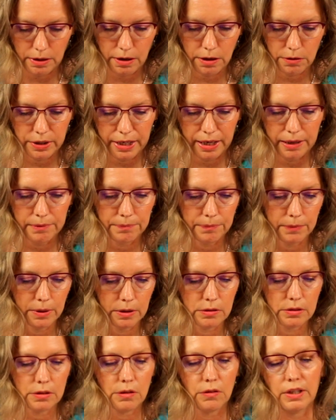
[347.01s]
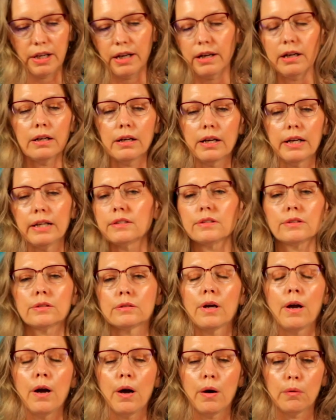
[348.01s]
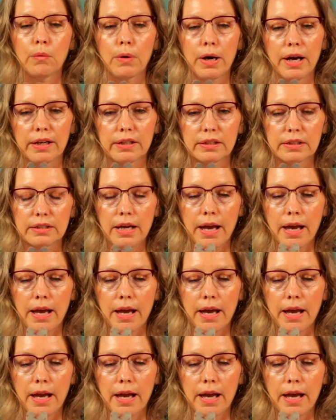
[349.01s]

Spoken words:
Okay, so there is what